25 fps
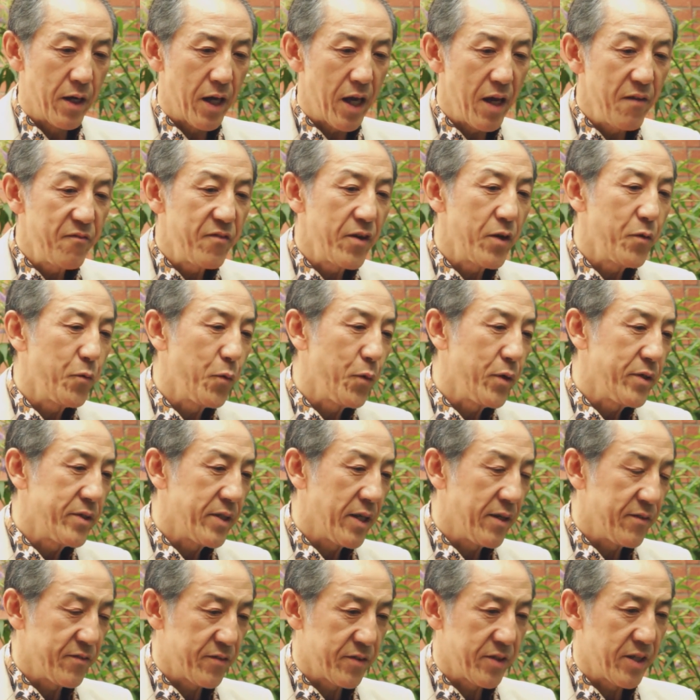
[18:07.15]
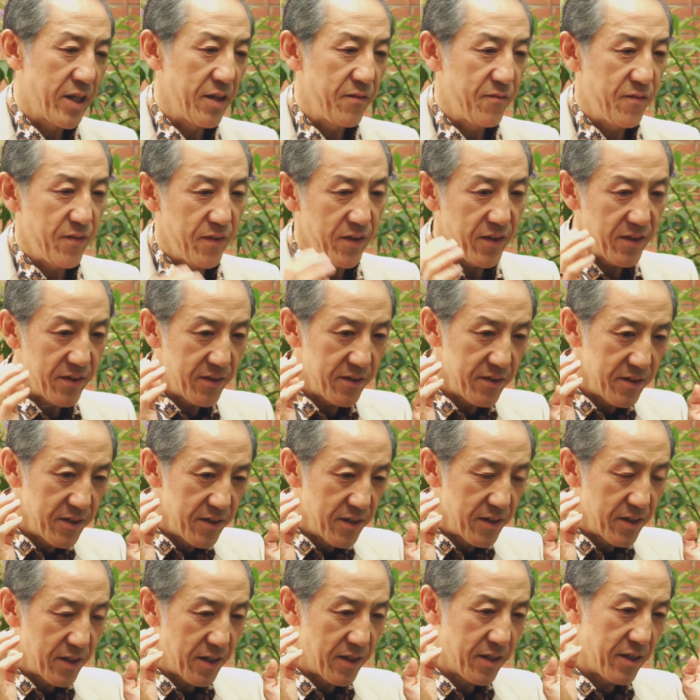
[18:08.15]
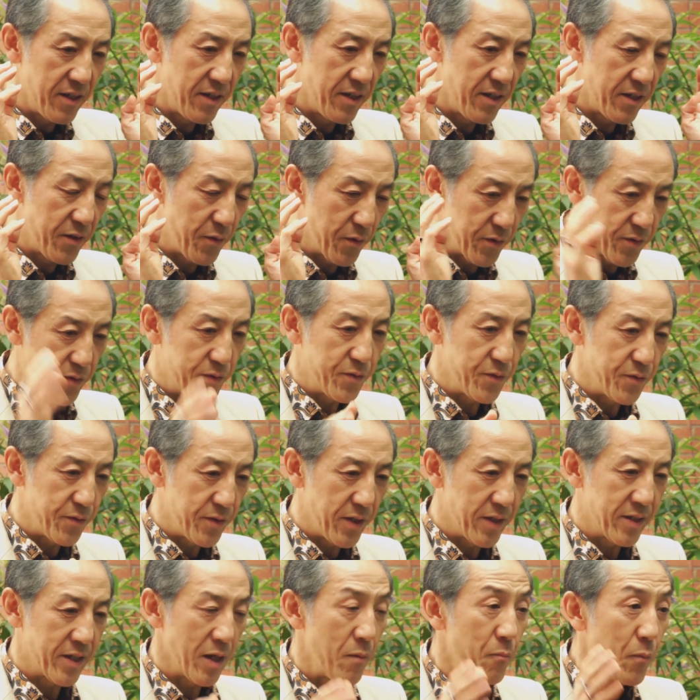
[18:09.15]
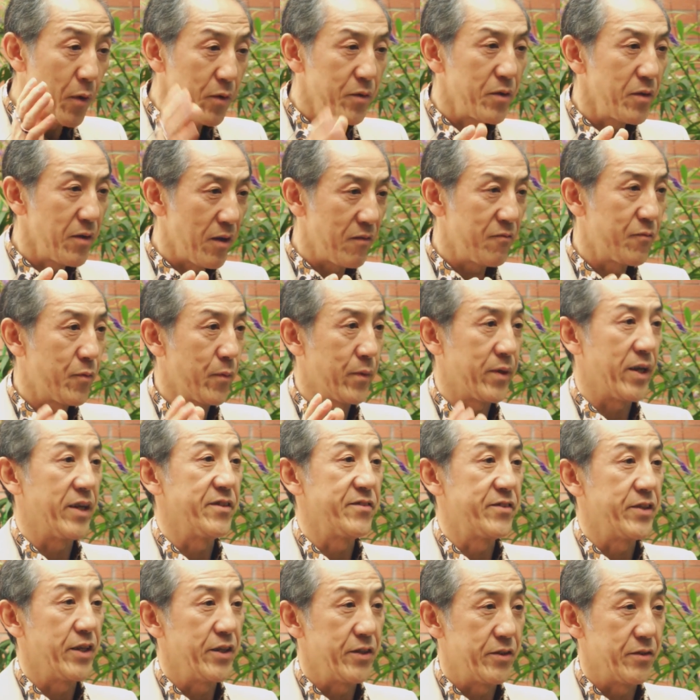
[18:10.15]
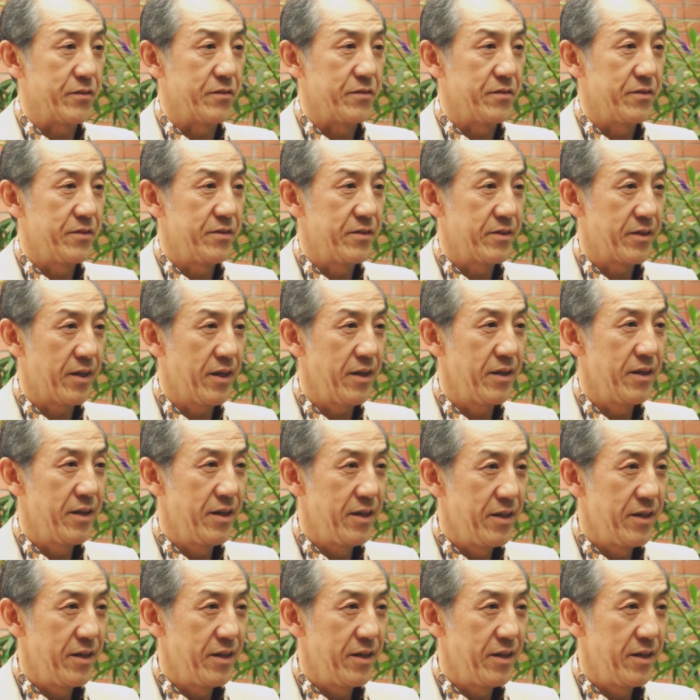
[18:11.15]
even without giving your student a model of pronunciation. Okay?